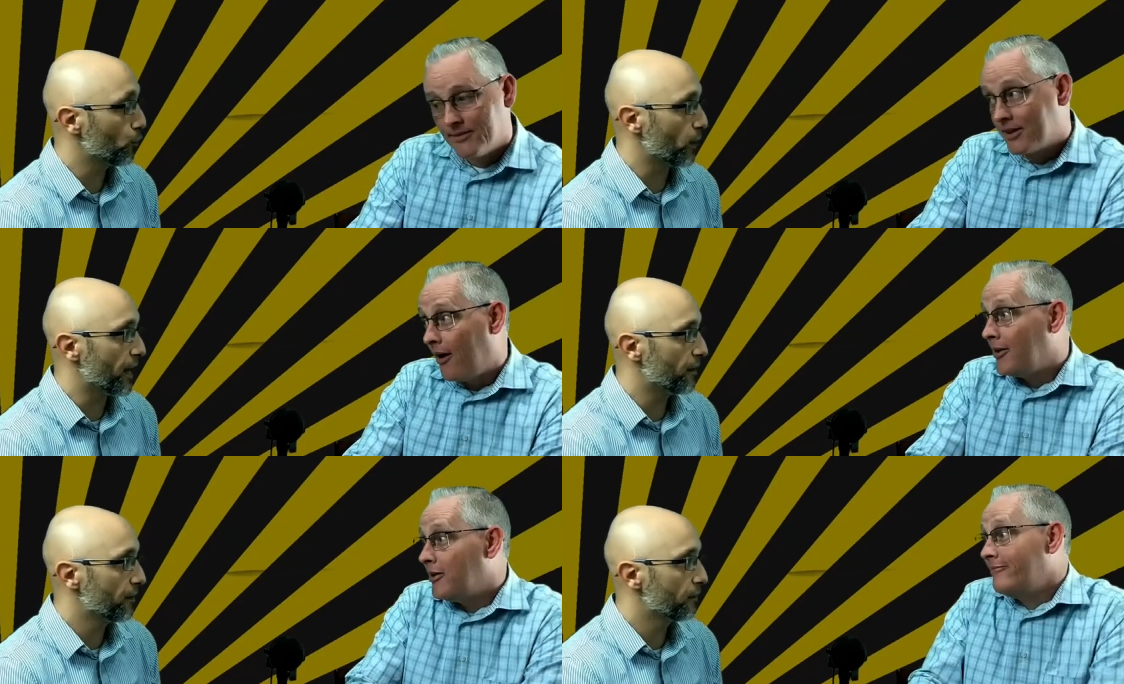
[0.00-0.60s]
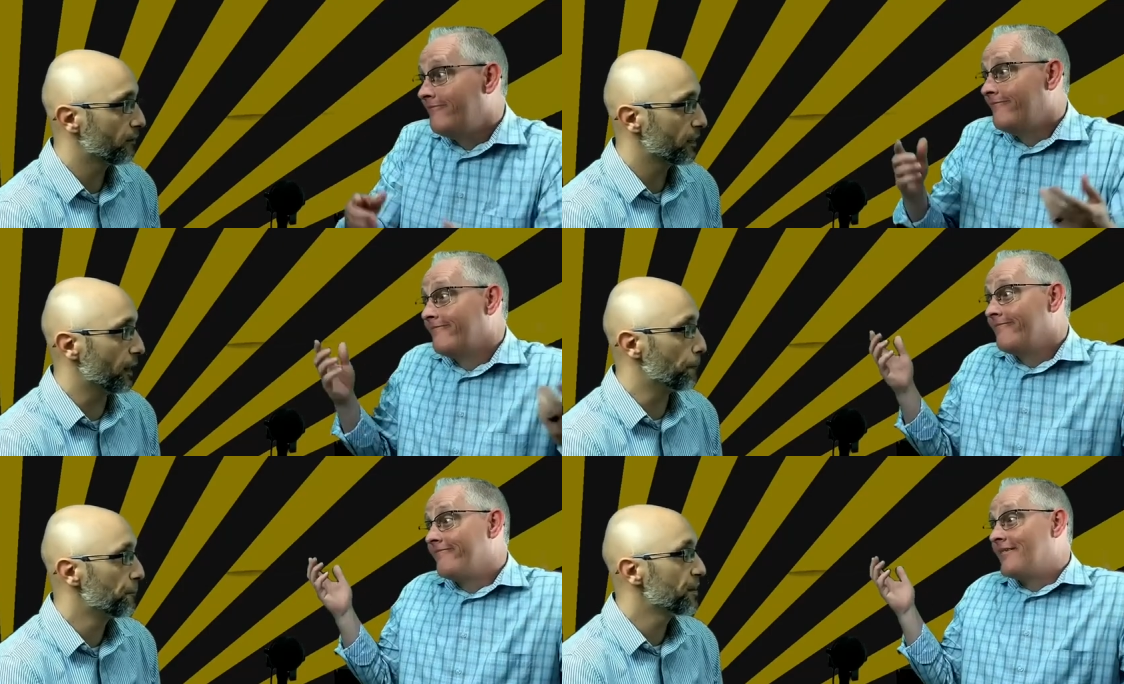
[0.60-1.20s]
Speaker 1: Sorry, dude.
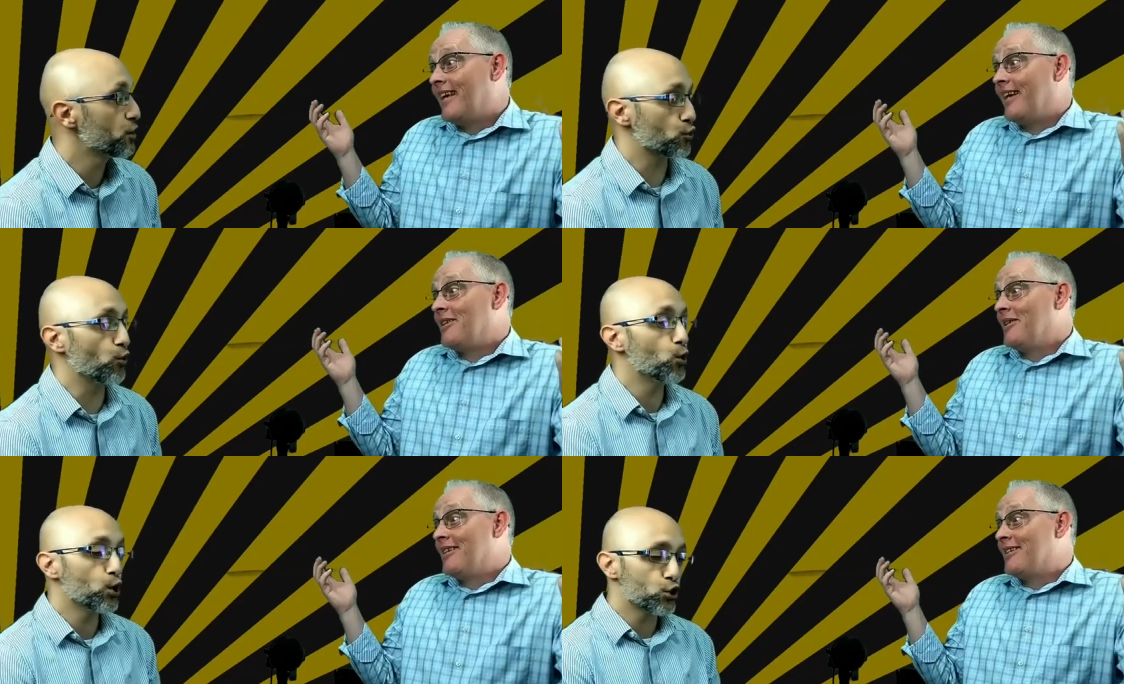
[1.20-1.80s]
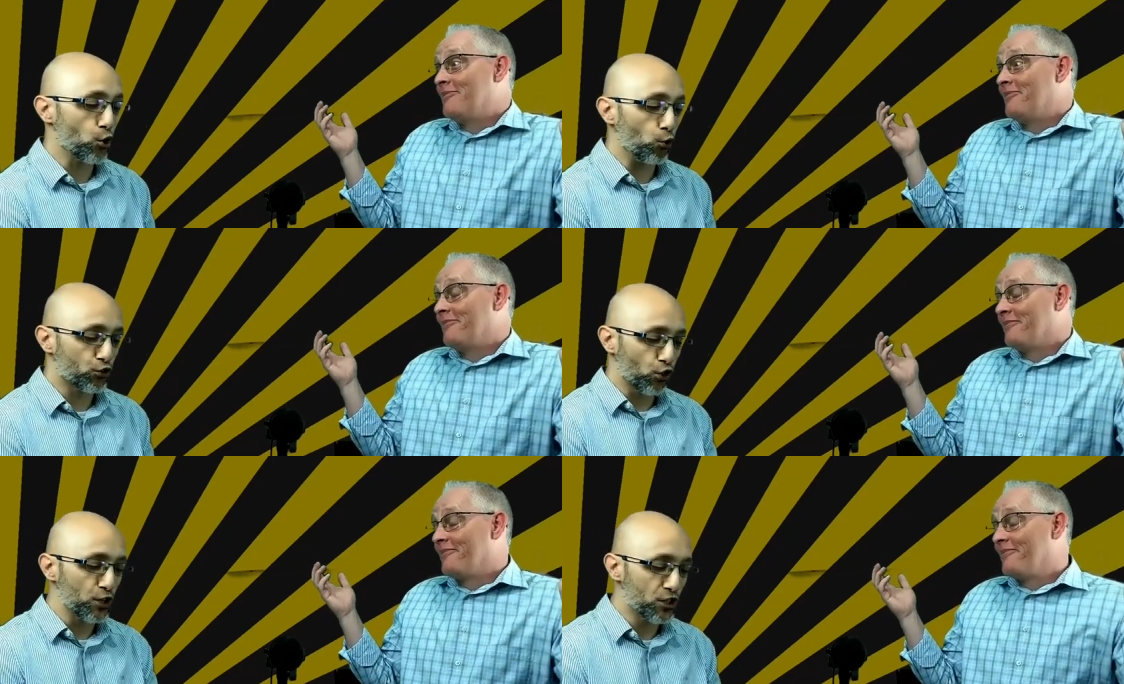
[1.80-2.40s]
Yep. Can't do it. So
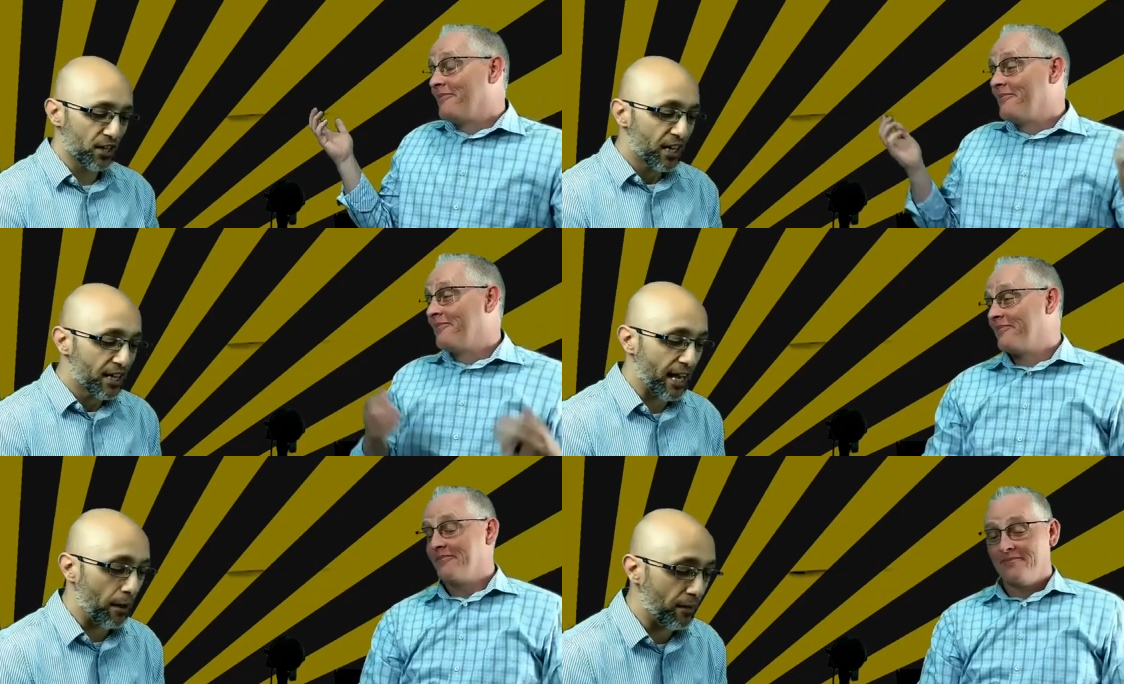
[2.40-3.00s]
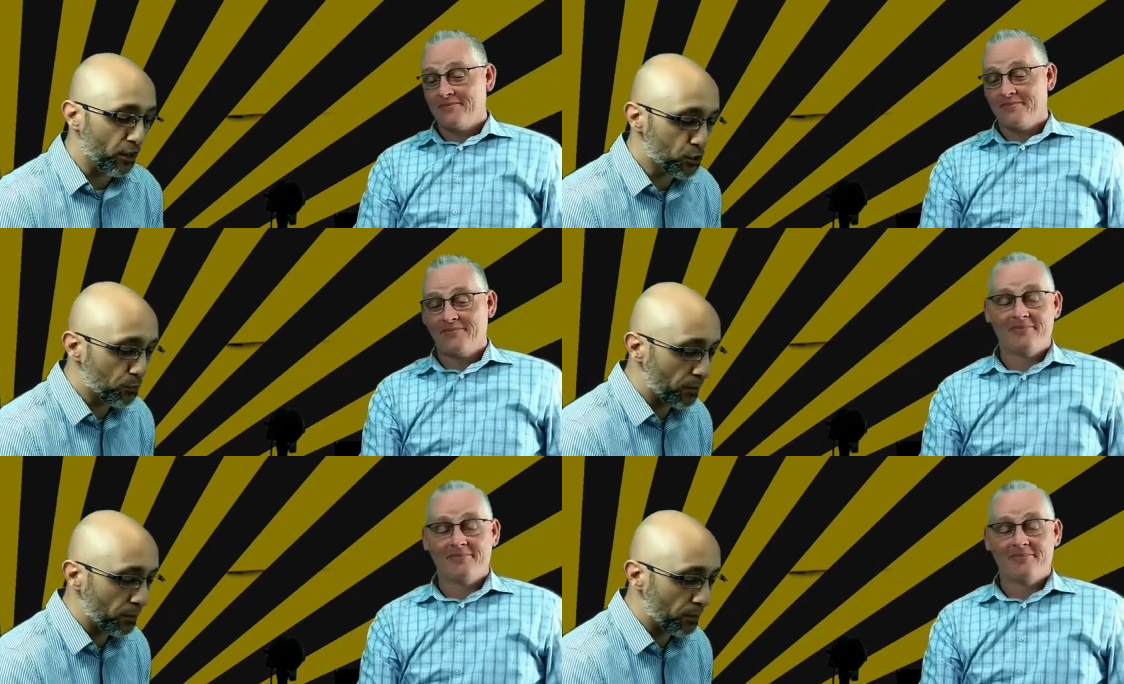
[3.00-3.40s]
let's, and let's,